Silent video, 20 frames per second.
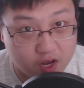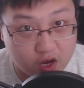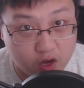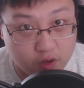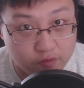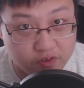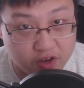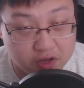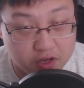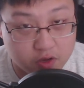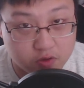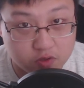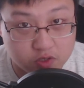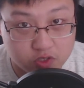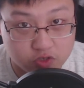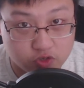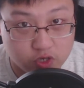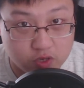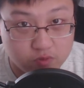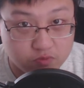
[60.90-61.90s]
out if I could
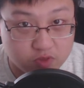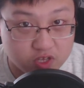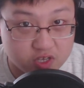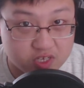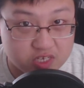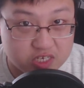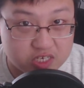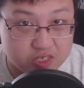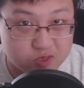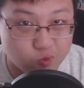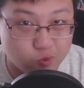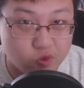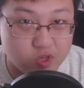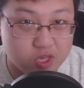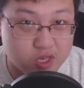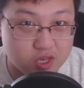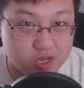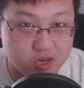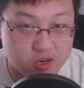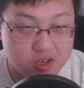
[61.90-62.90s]
stream this
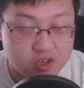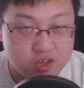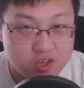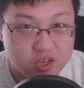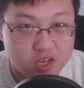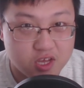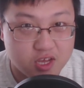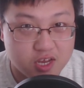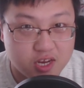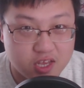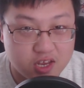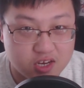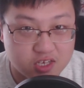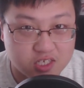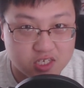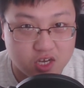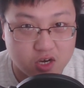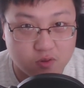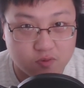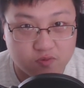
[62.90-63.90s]
weekend. And I need to
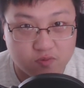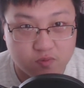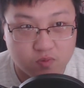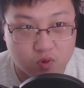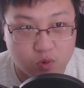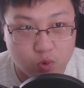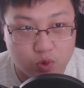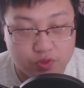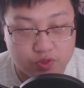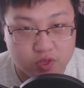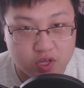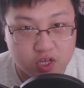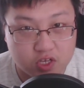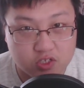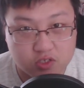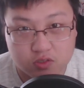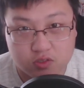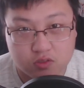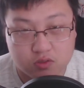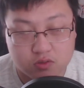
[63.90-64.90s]
set up with a uh,
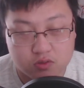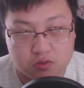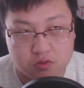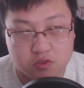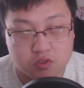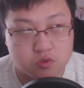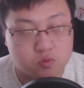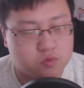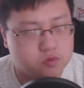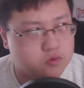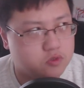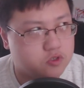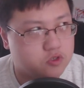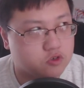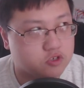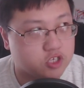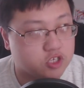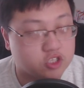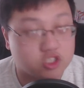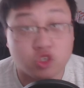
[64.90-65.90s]

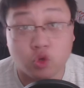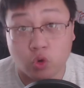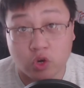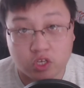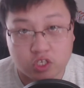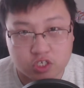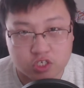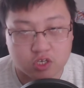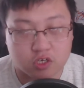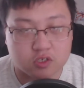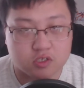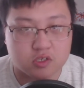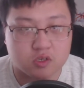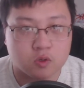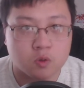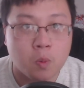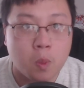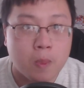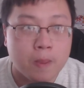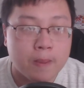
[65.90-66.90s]
does it Twitch
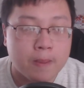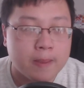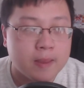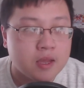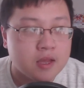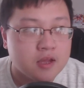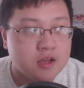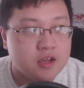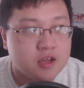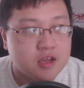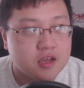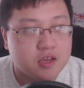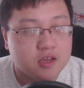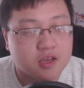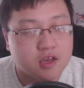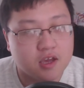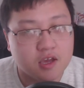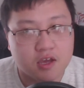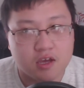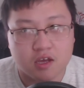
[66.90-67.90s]
also?
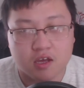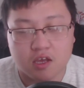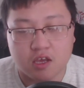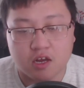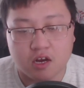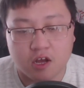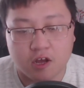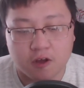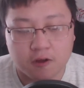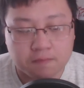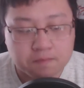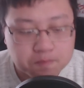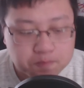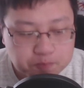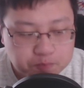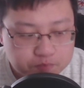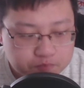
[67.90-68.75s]
Yeah, and um.